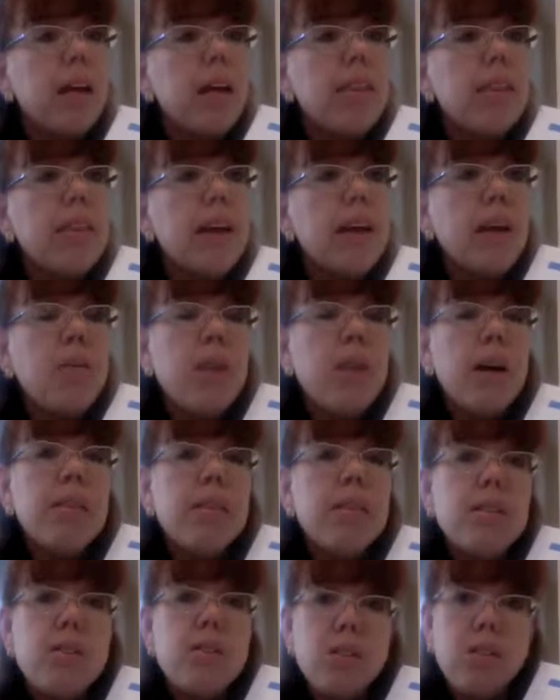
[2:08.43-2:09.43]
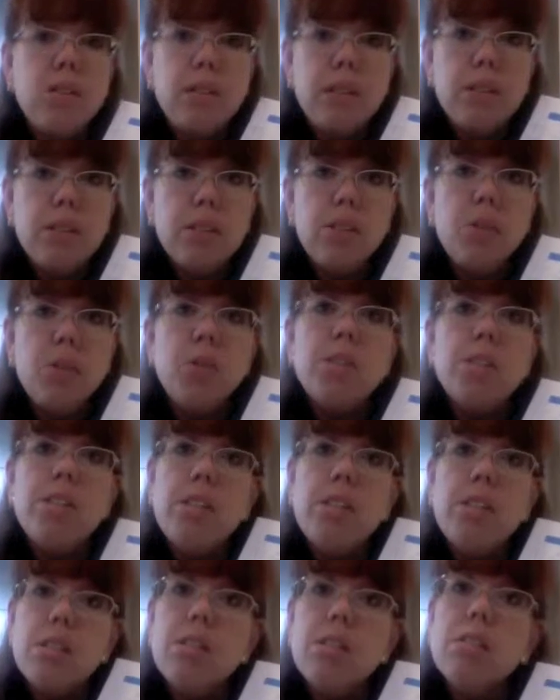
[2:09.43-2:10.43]
that I want the students who are
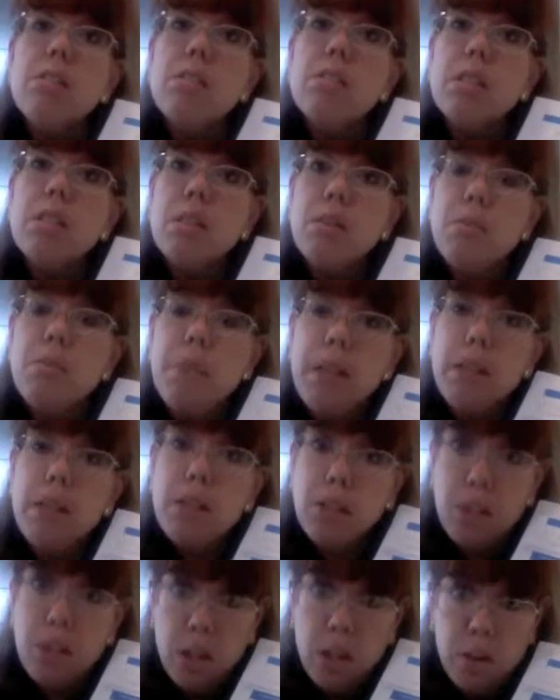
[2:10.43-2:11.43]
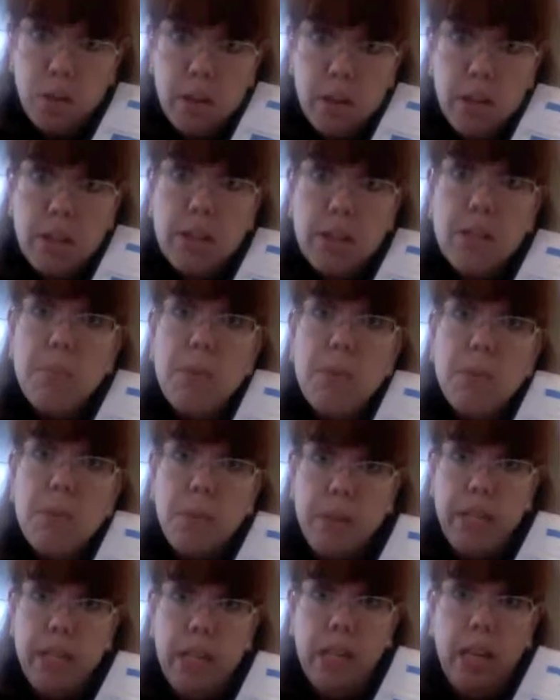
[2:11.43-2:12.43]
just a little bit lower to be
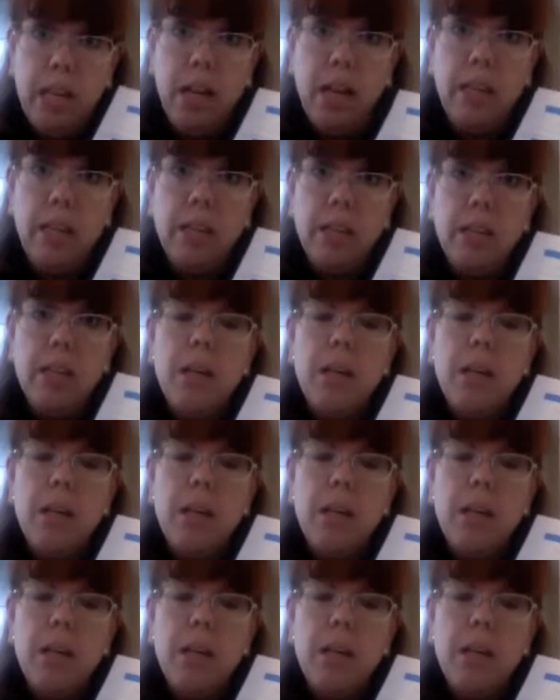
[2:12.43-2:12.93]
working on.